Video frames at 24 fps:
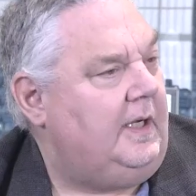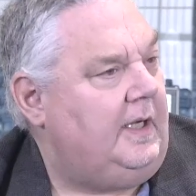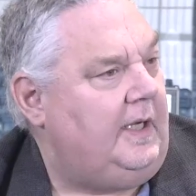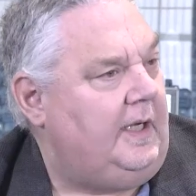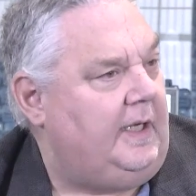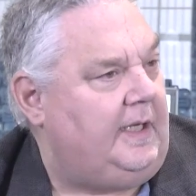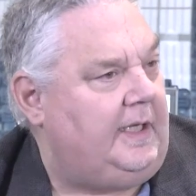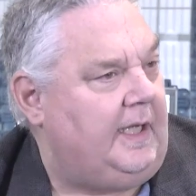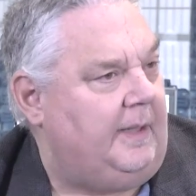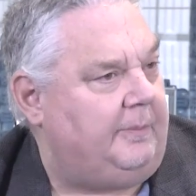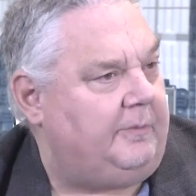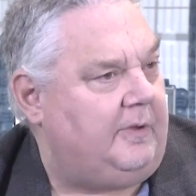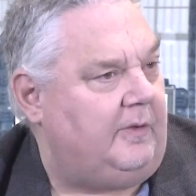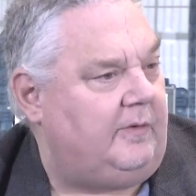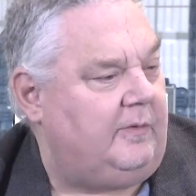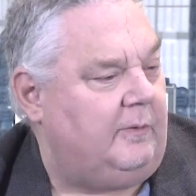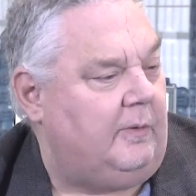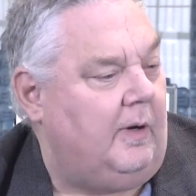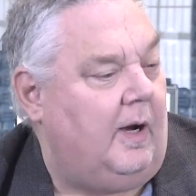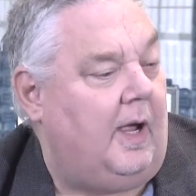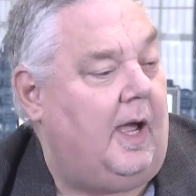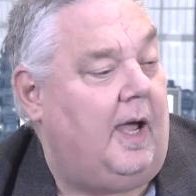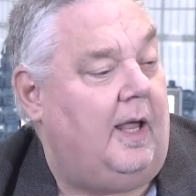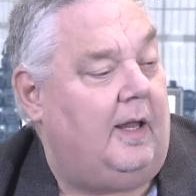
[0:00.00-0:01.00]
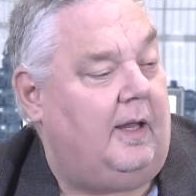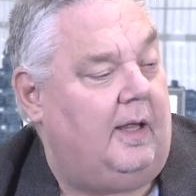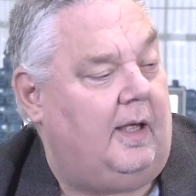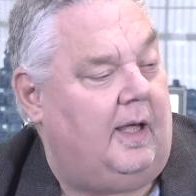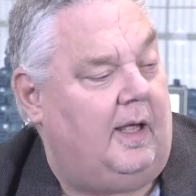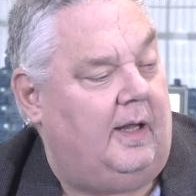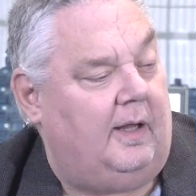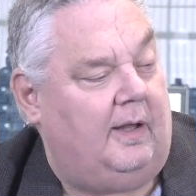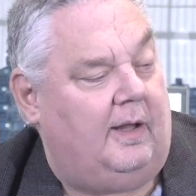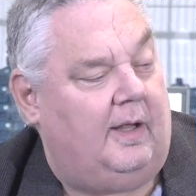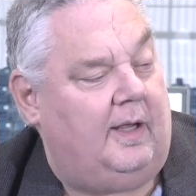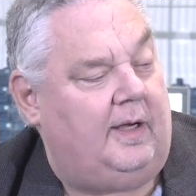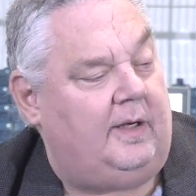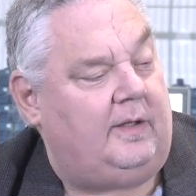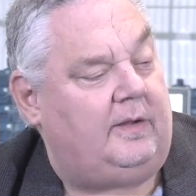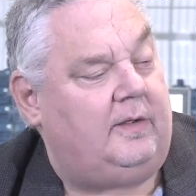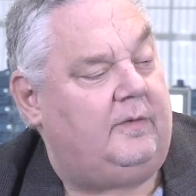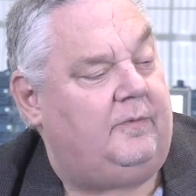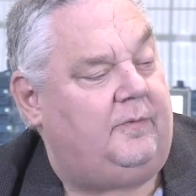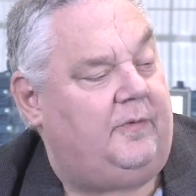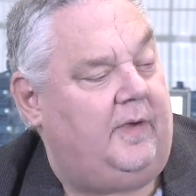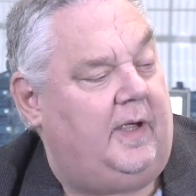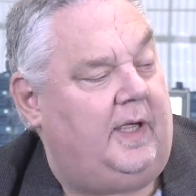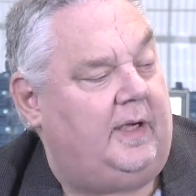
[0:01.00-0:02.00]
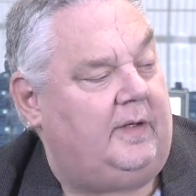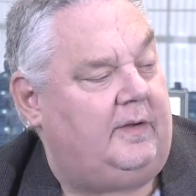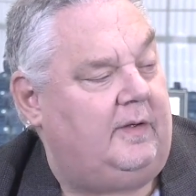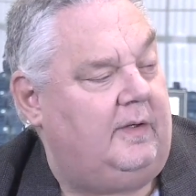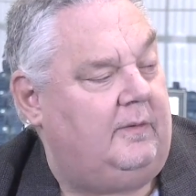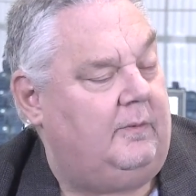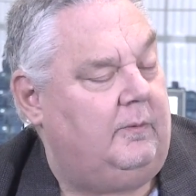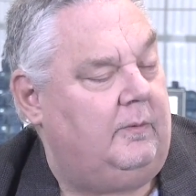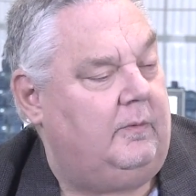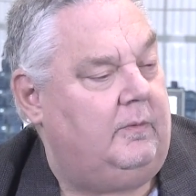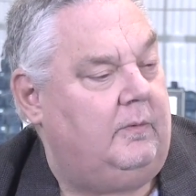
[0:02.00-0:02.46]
He kept it to where I like the fact that